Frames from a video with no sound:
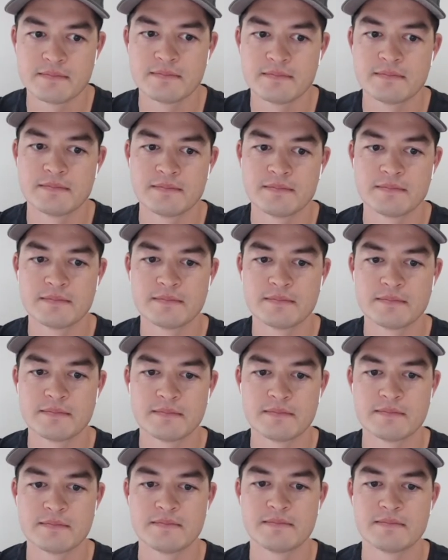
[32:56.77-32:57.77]

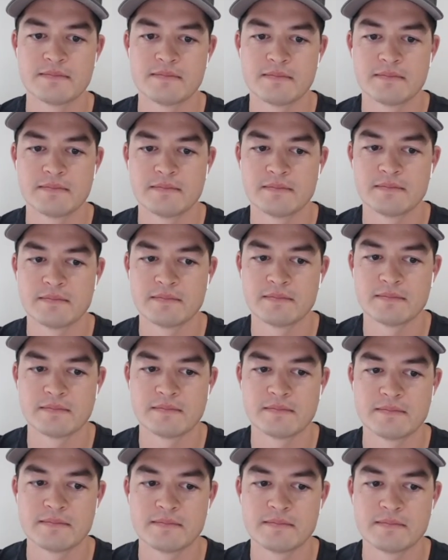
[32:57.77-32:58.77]

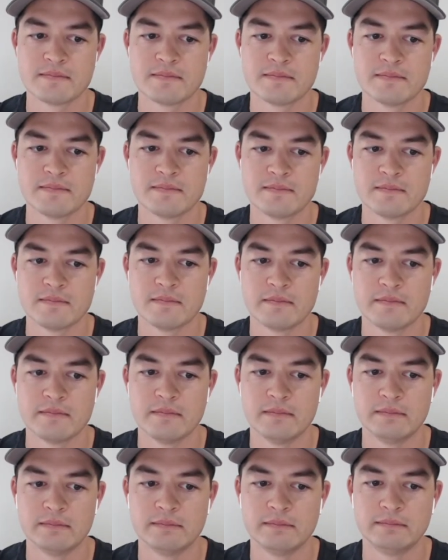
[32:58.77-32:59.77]

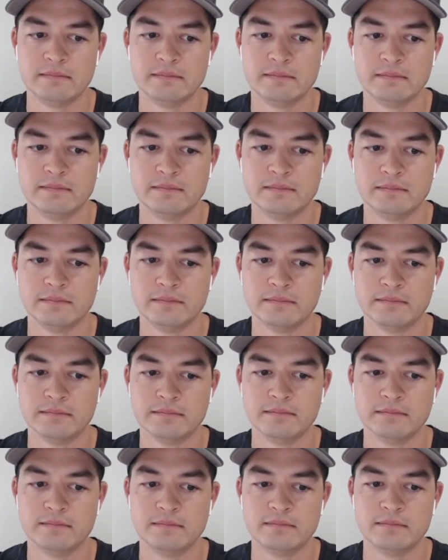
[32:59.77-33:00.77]

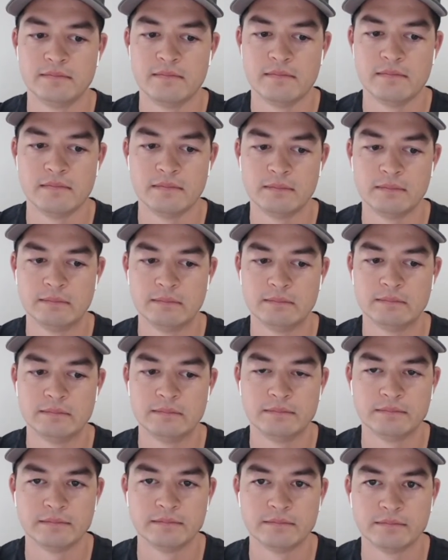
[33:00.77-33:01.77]

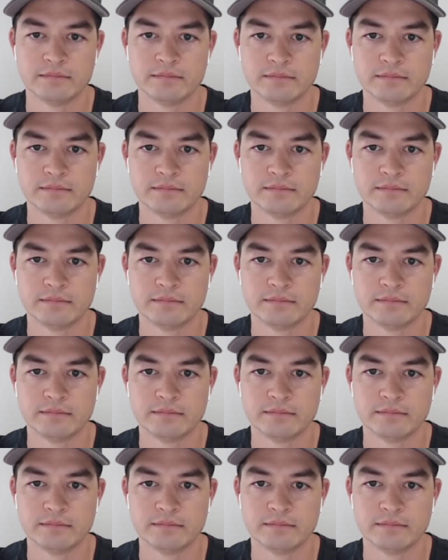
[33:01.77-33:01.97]
[no speech]